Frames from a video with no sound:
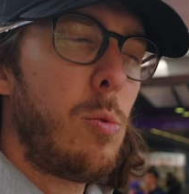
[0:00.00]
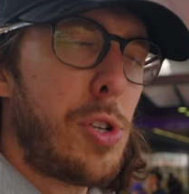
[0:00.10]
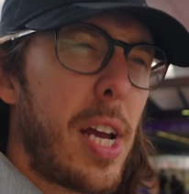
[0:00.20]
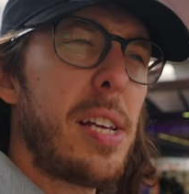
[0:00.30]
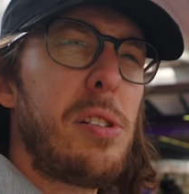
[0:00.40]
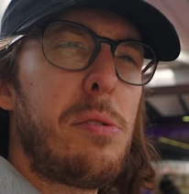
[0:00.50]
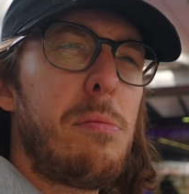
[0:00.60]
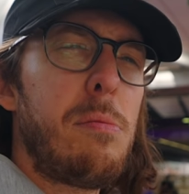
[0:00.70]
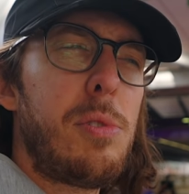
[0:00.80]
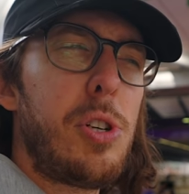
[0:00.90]
Which I guess is
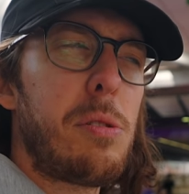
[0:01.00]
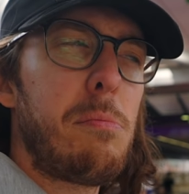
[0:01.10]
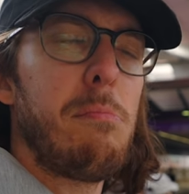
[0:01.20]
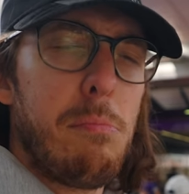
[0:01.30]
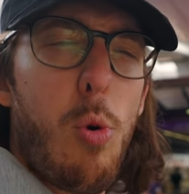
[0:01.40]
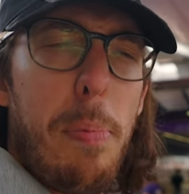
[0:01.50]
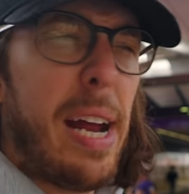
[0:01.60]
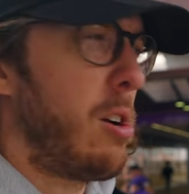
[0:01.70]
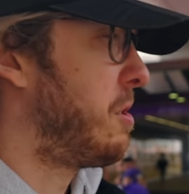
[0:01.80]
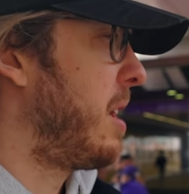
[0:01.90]
just more
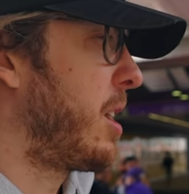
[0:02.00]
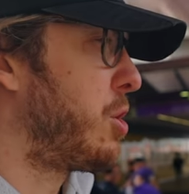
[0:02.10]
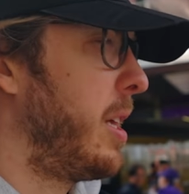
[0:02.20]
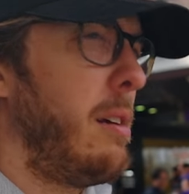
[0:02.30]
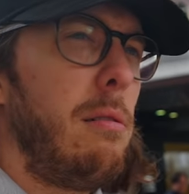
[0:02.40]
bankers, actually.